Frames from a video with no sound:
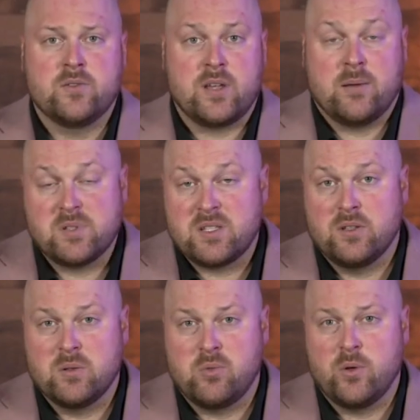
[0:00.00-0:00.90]
I'm still
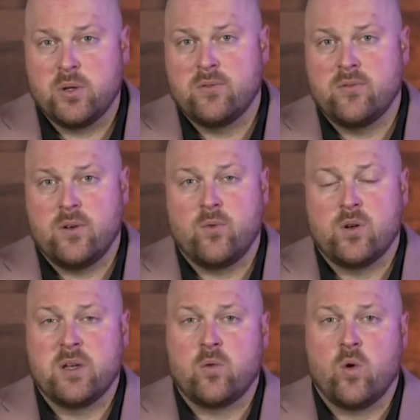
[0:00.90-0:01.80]
an employee of one
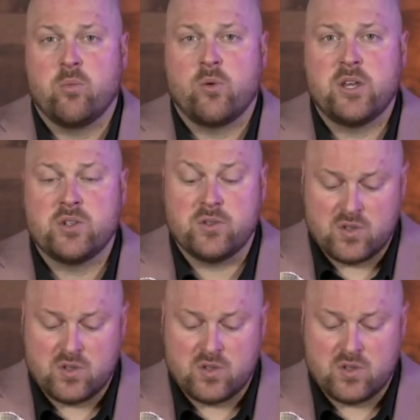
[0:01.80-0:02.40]
of my corporations.